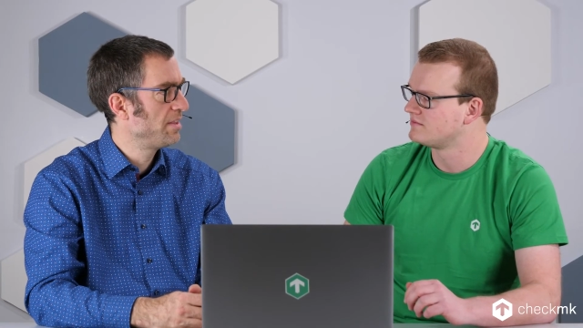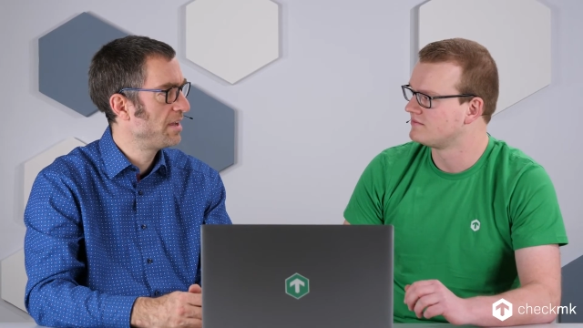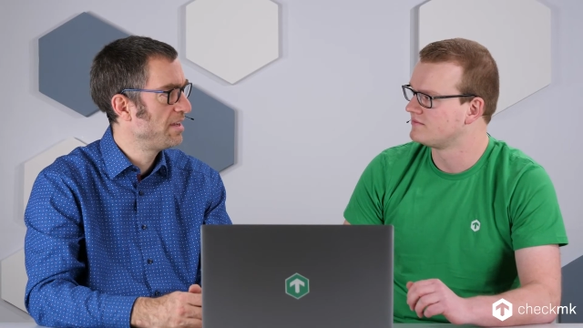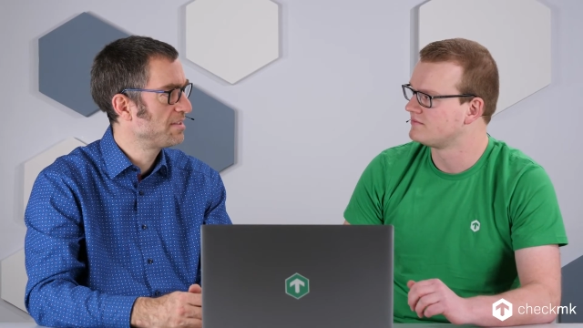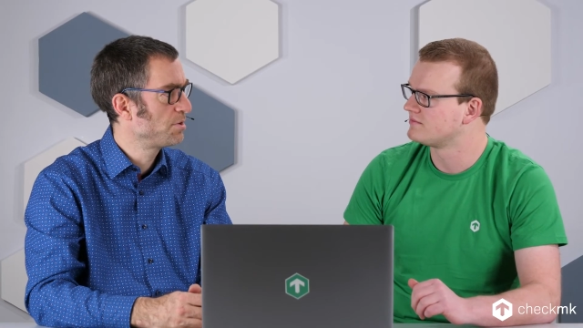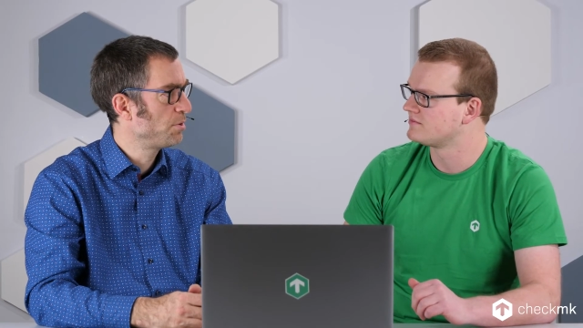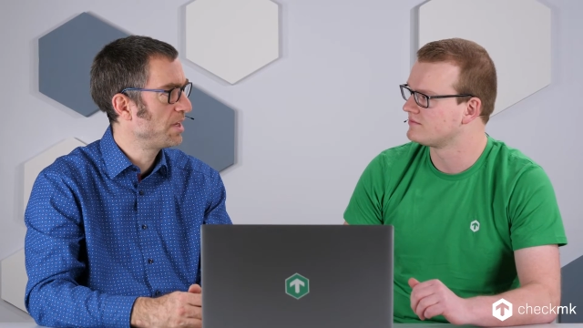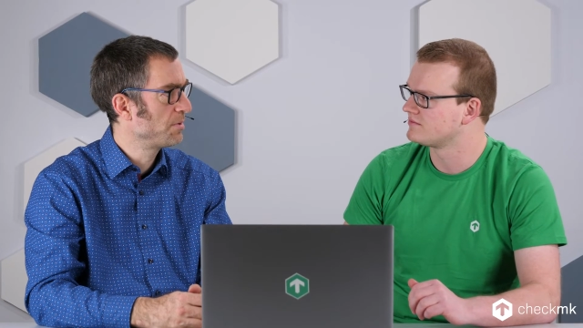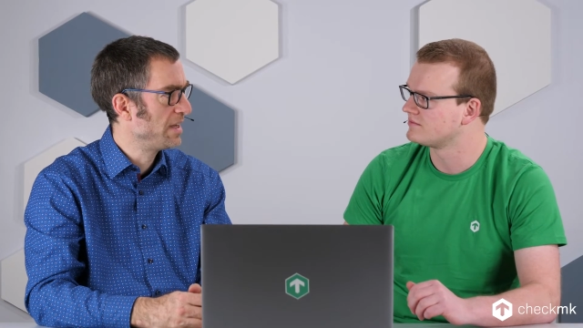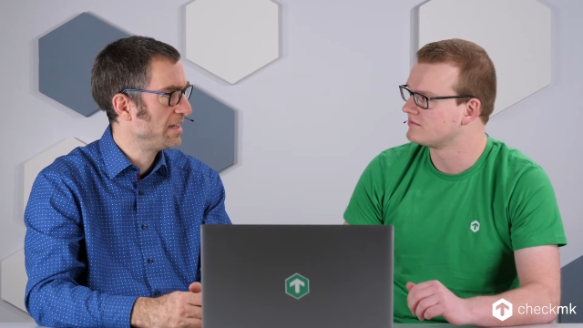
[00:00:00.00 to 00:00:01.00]
Speaker 1: the
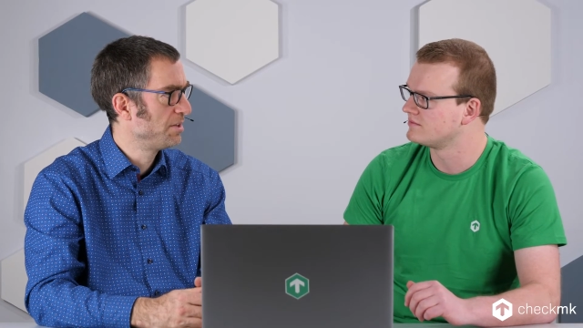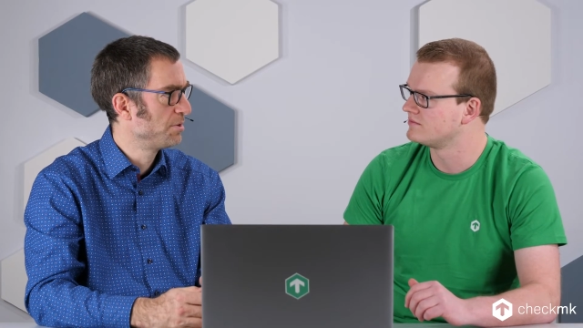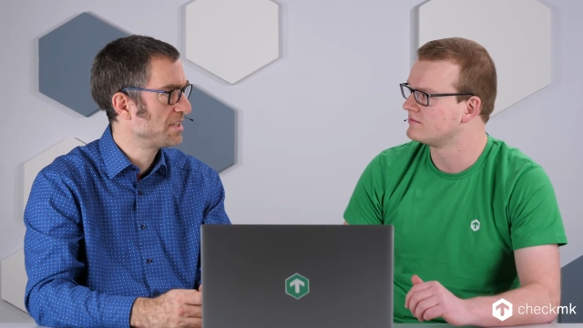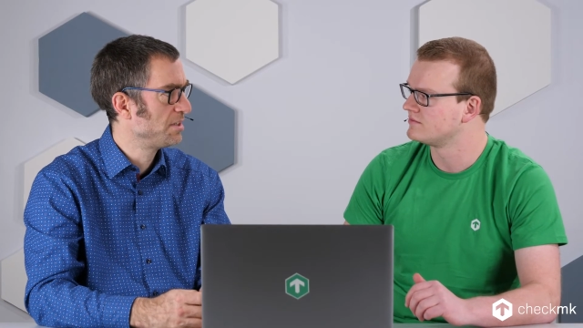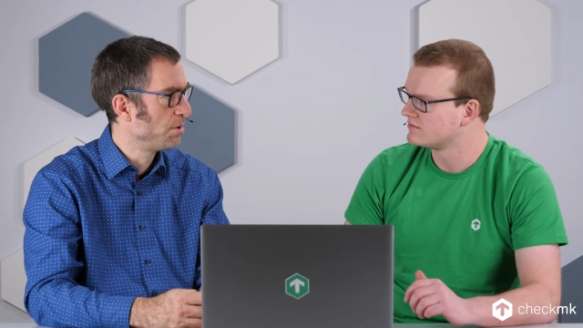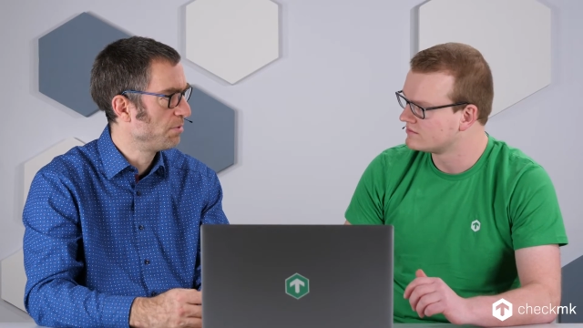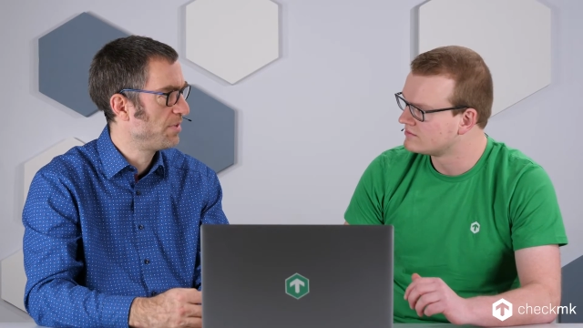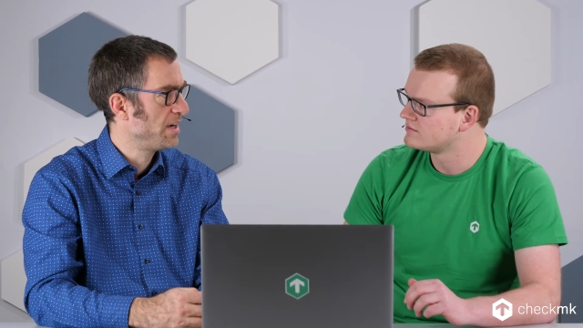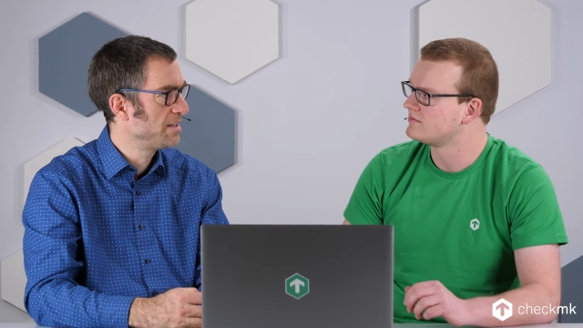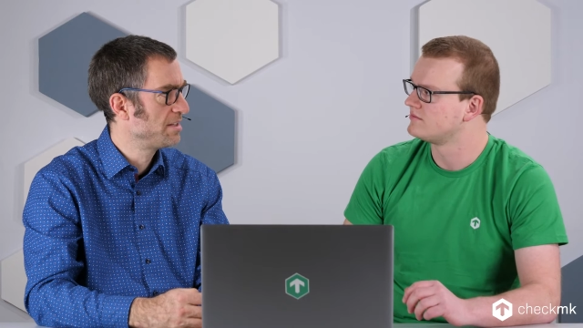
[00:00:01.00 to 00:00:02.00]
historic values in all
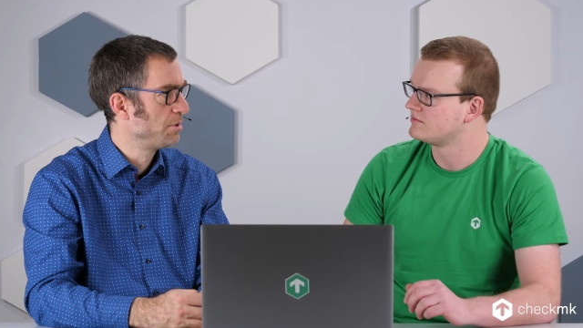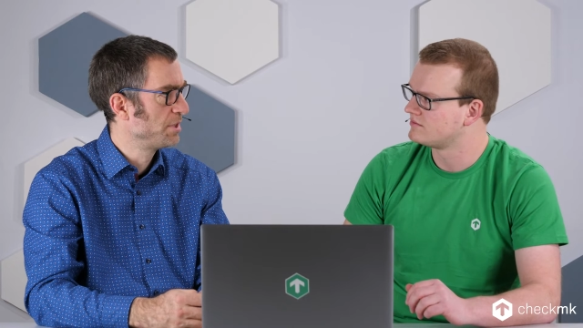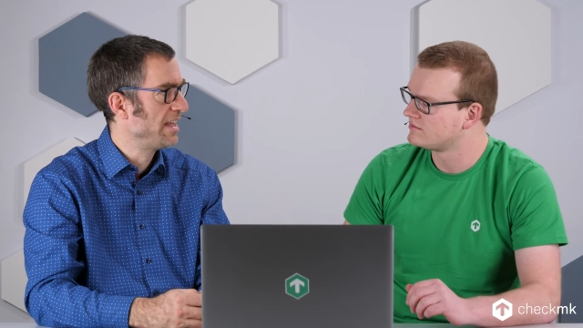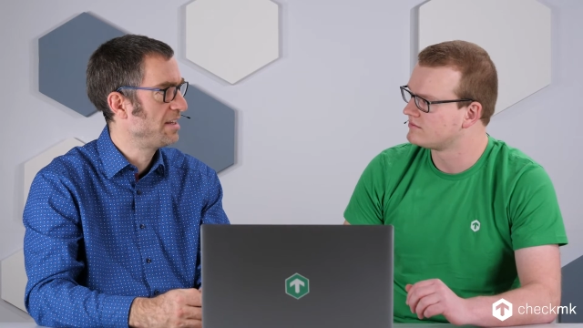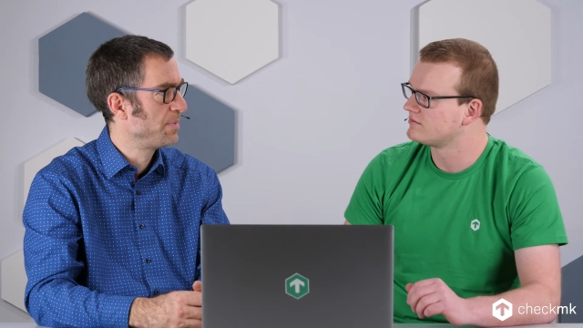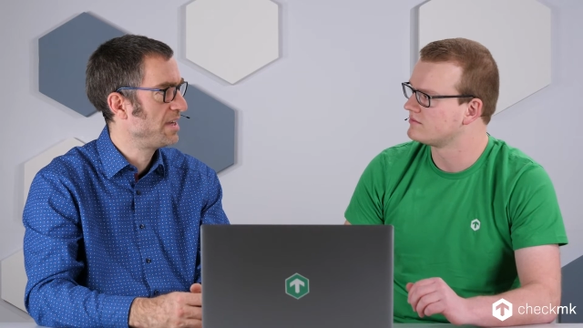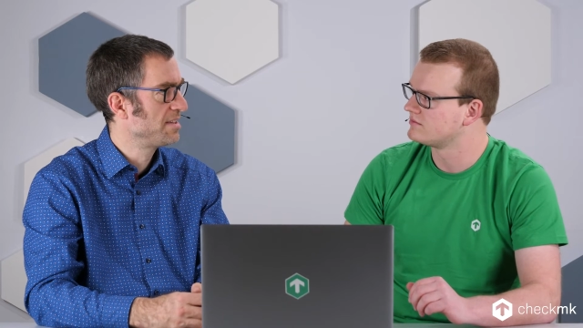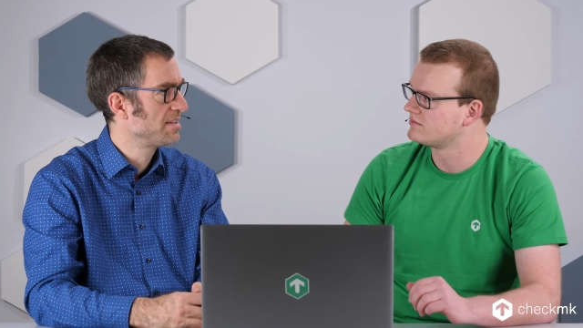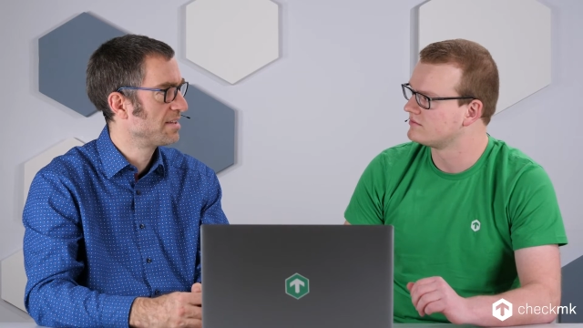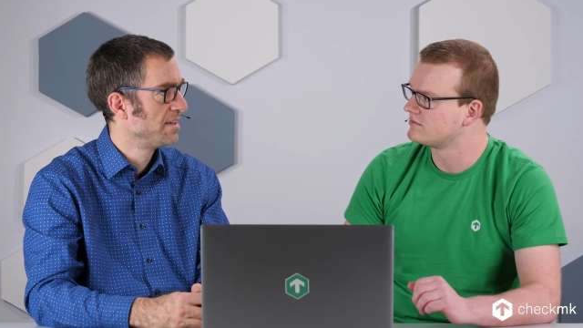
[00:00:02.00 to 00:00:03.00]
files, all
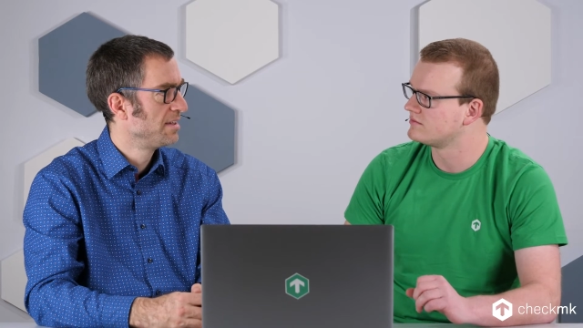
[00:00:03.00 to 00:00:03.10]
databases,